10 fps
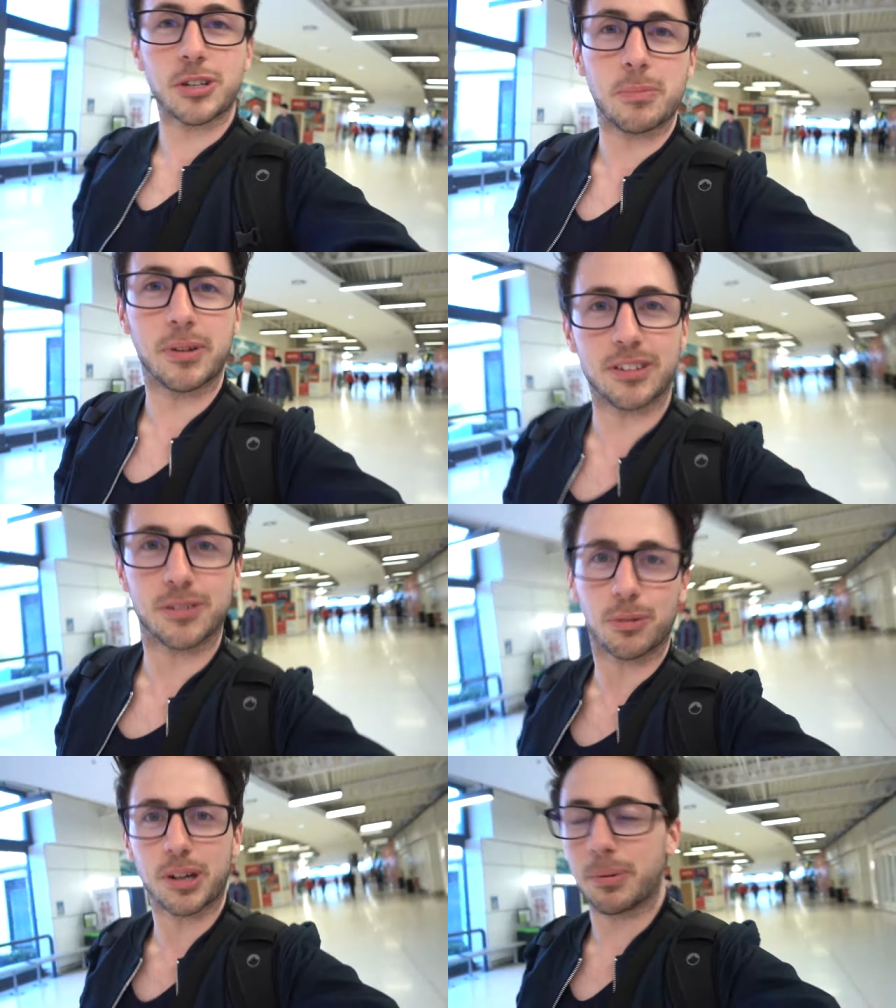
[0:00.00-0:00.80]
so busy
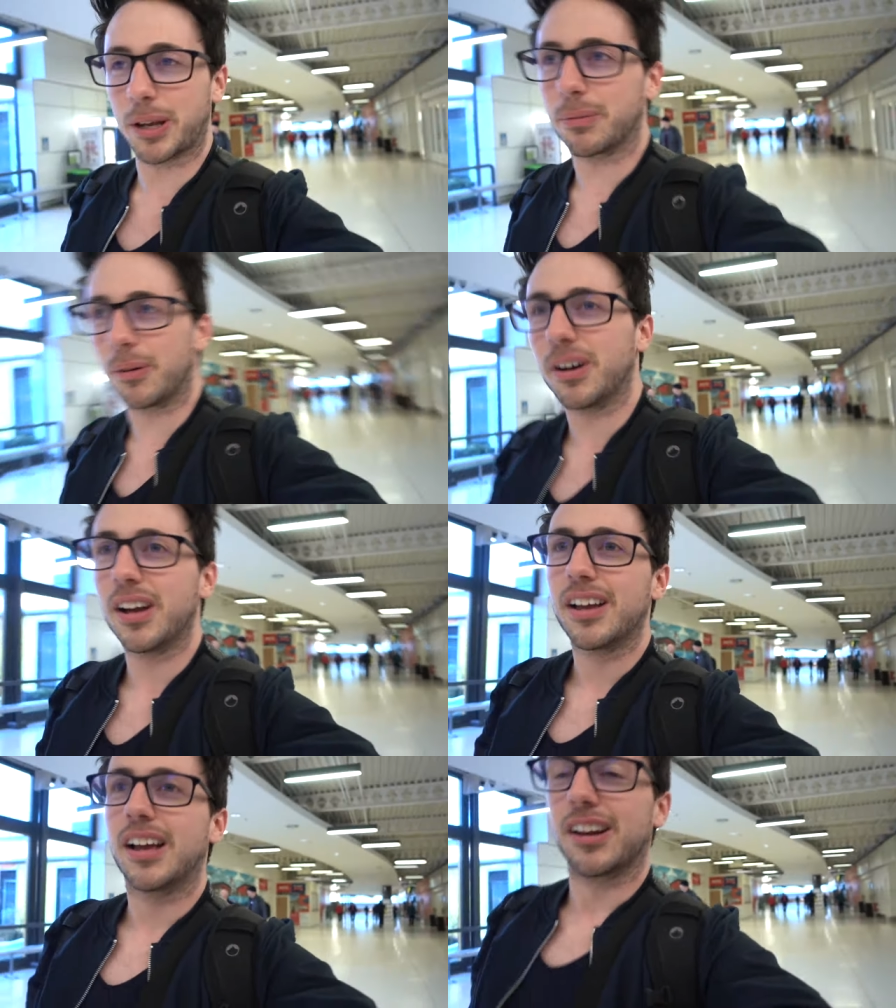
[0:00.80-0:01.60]
talking to people,
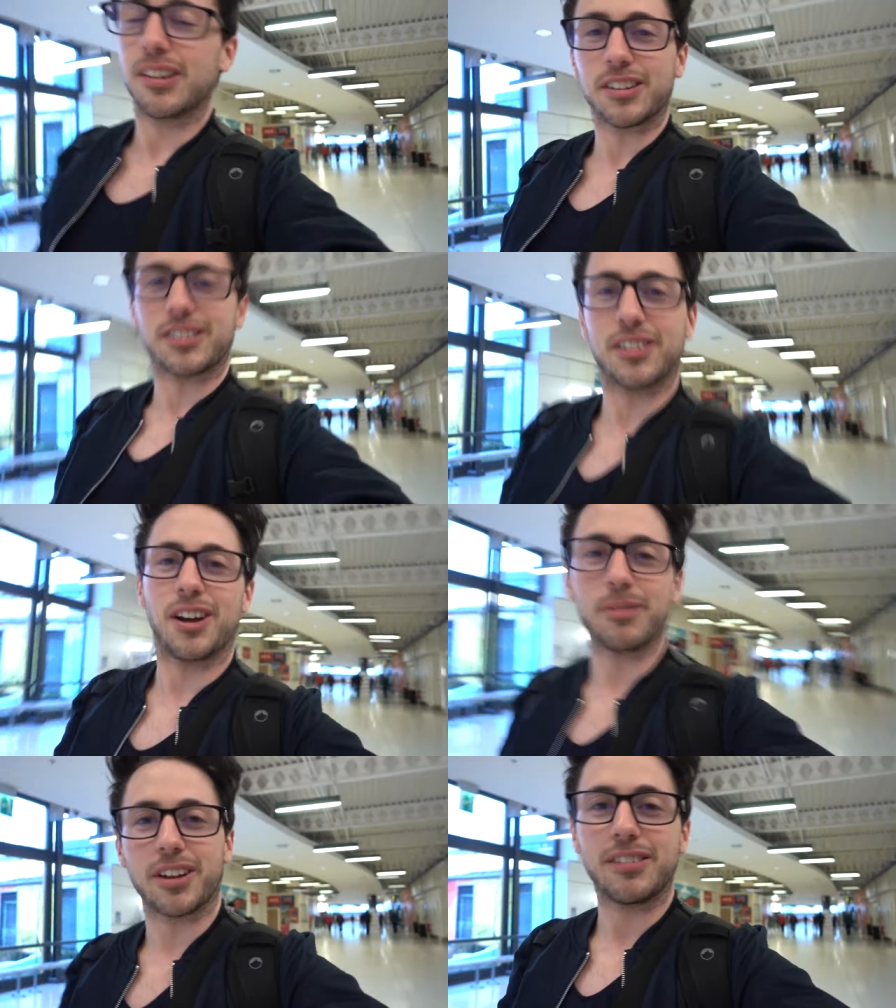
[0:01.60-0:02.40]
and I looked at the
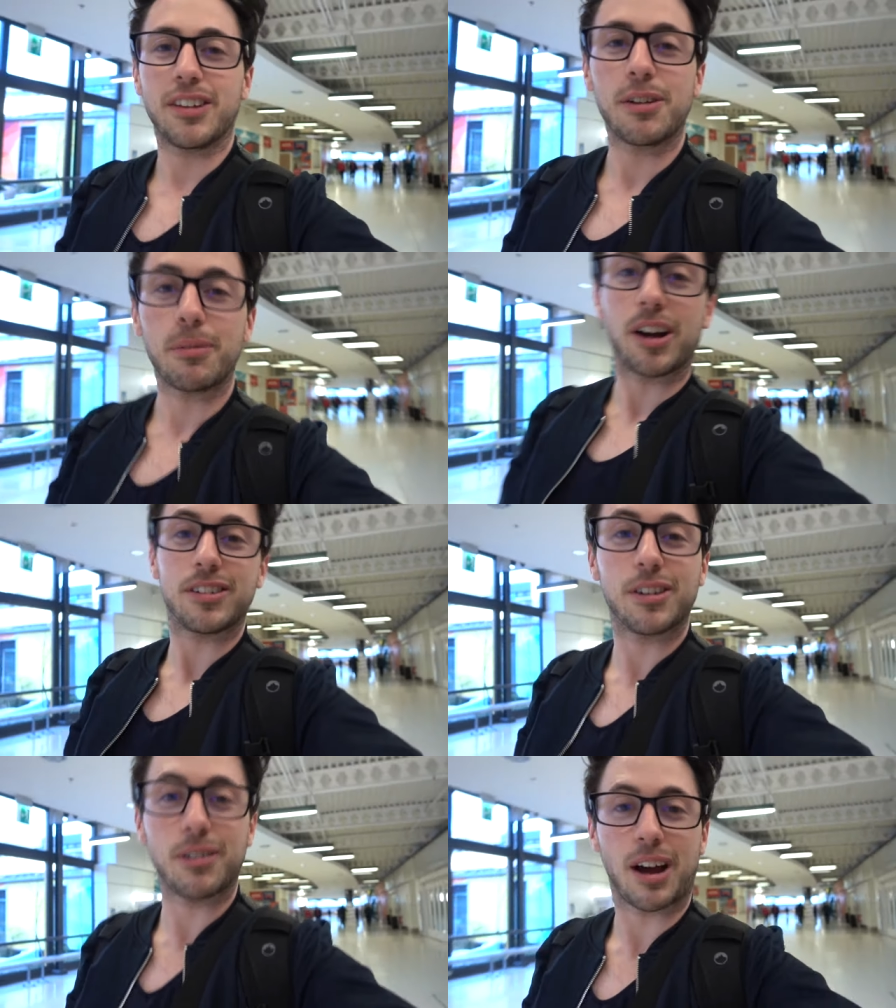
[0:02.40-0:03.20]
time, I was like, nope, I do